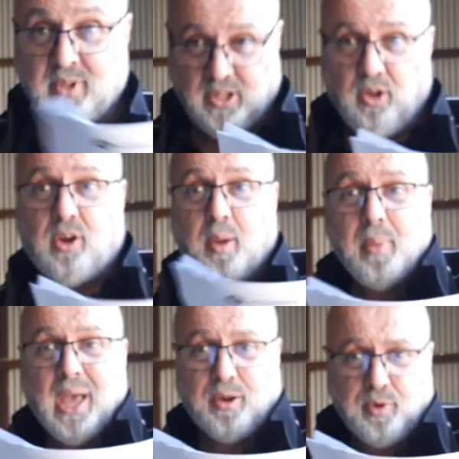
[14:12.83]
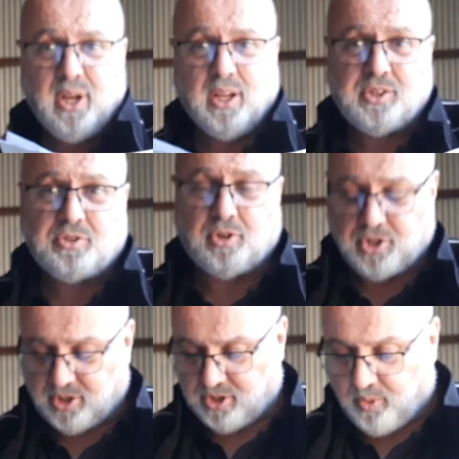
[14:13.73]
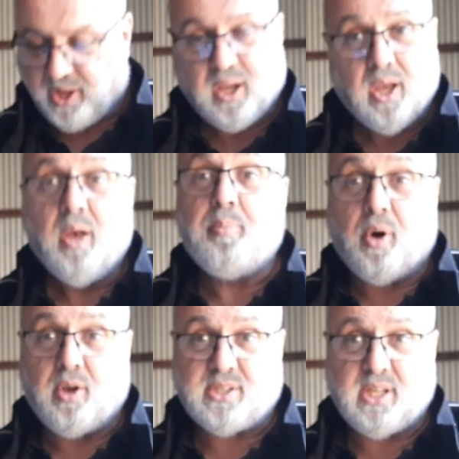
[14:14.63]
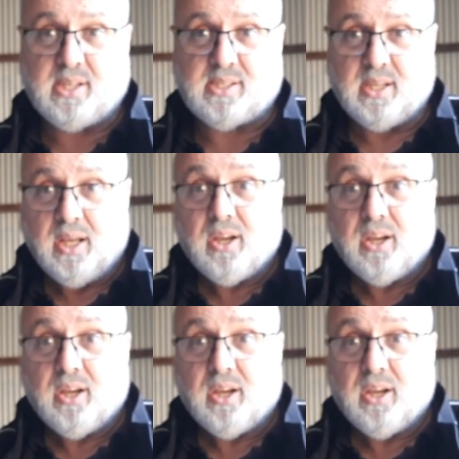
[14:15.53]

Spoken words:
Look, a man reading instructions. Quick, pause this,